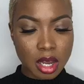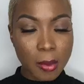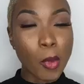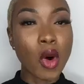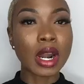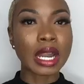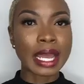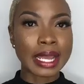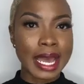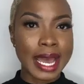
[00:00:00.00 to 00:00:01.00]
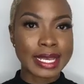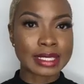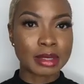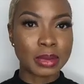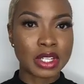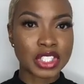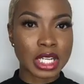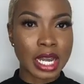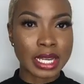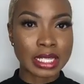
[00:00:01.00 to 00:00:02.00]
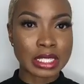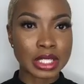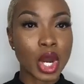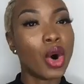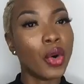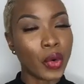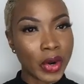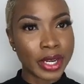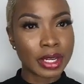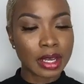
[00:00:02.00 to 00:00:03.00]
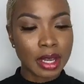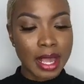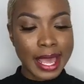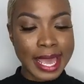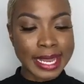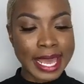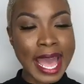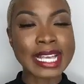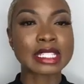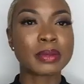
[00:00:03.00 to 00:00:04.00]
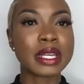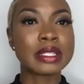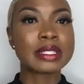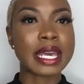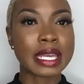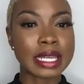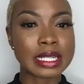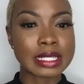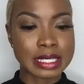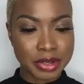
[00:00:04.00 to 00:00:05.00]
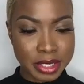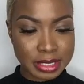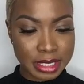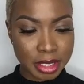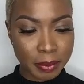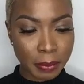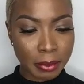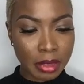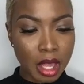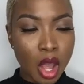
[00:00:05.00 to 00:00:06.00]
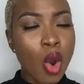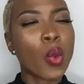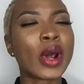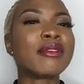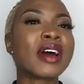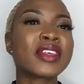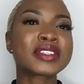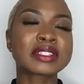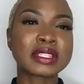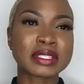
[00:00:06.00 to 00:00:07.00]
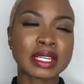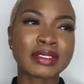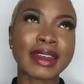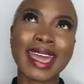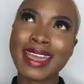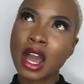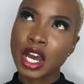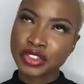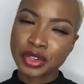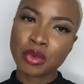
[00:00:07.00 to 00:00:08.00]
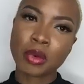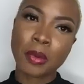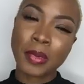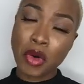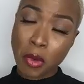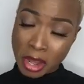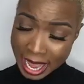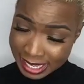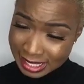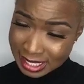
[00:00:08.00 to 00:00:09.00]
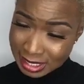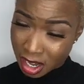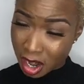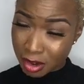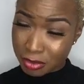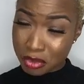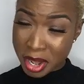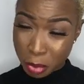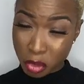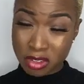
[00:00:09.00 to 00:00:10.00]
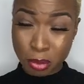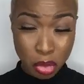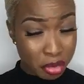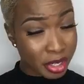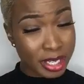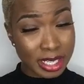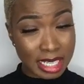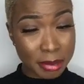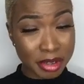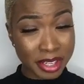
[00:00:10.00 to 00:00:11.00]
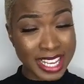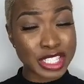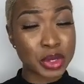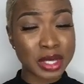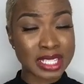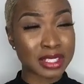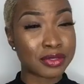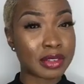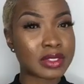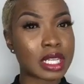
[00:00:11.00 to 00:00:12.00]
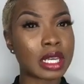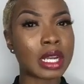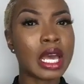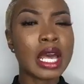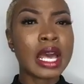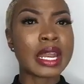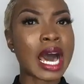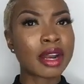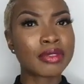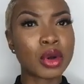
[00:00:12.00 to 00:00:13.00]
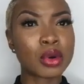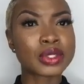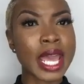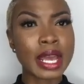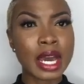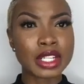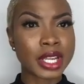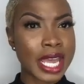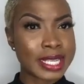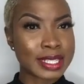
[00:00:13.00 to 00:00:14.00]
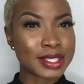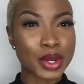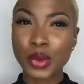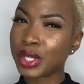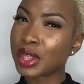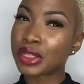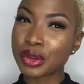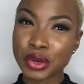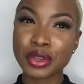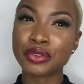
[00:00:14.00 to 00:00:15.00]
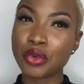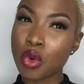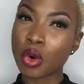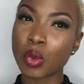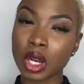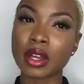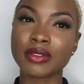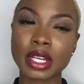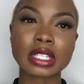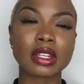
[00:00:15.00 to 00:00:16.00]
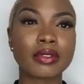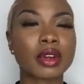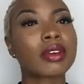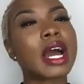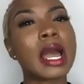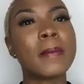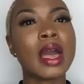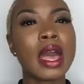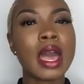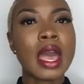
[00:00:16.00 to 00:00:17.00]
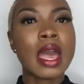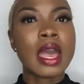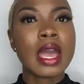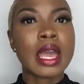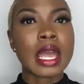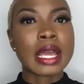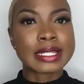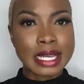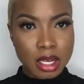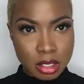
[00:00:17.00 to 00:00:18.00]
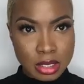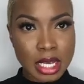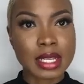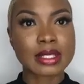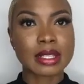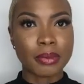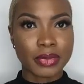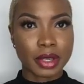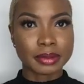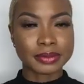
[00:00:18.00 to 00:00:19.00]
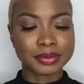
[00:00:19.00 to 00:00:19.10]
more light has to be shined on, and it has to be taken seriously. When I read the statistic that 800 cases of rape were reported in Liberia in 2015, and out of those 800 cases, only 34 were convicted of the crime, it tells us something.